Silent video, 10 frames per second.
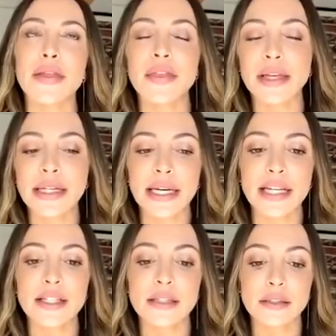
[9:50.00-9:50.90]
think
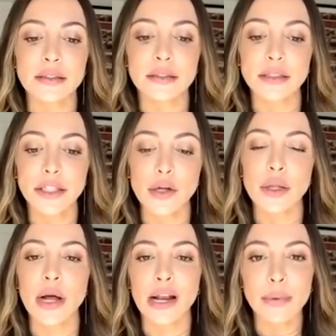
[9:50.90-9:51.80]
it's you know a
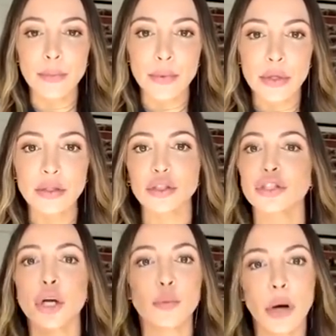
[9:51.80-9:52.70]
lot of people
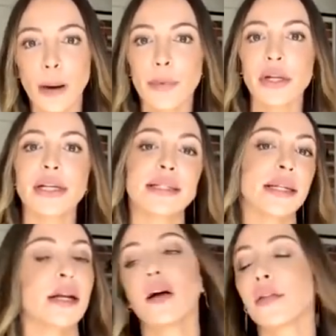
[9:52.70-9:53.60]
show properties and
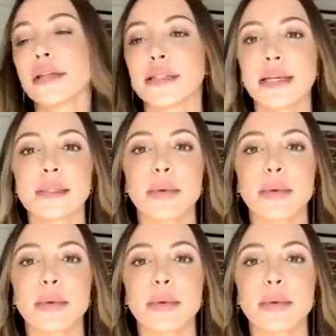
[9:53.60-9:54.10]
all these things,